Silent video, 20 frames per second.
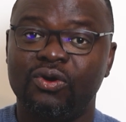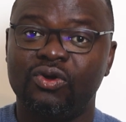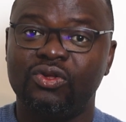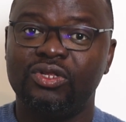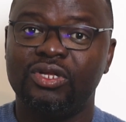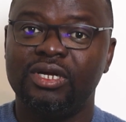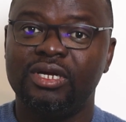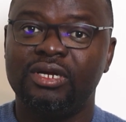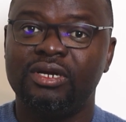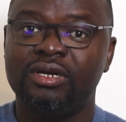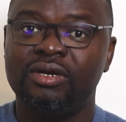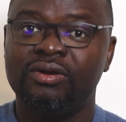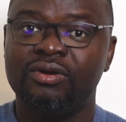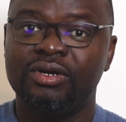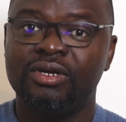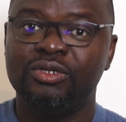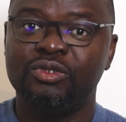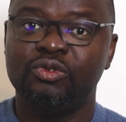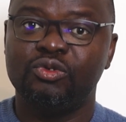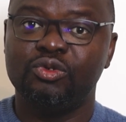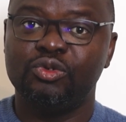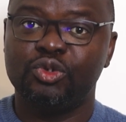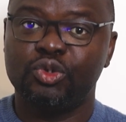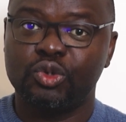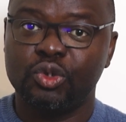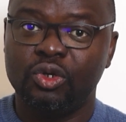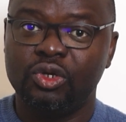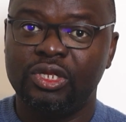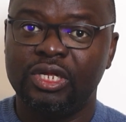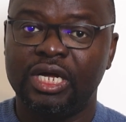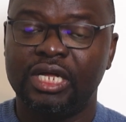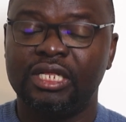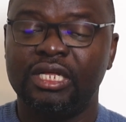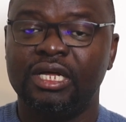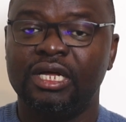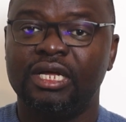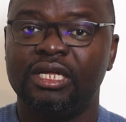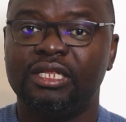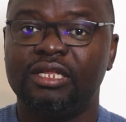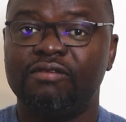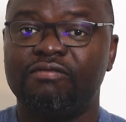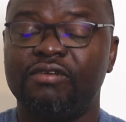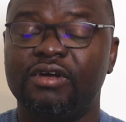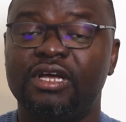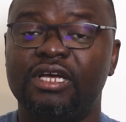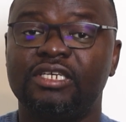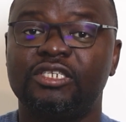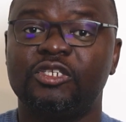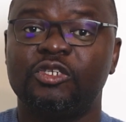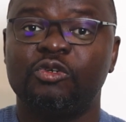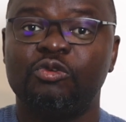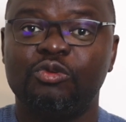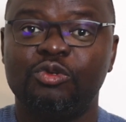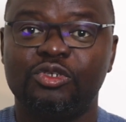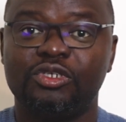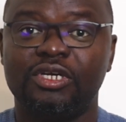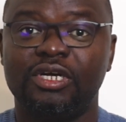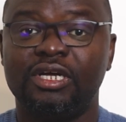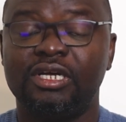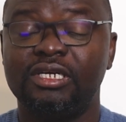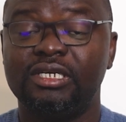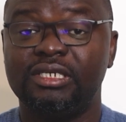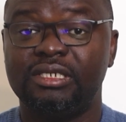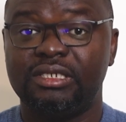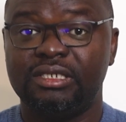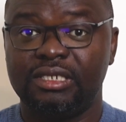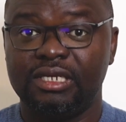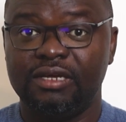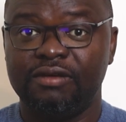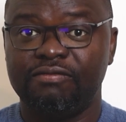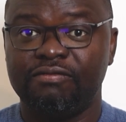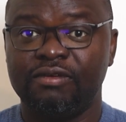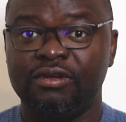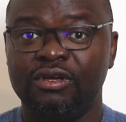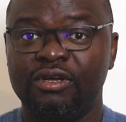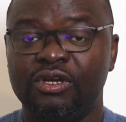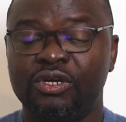on the green range to show that the fire extinguisher is safe.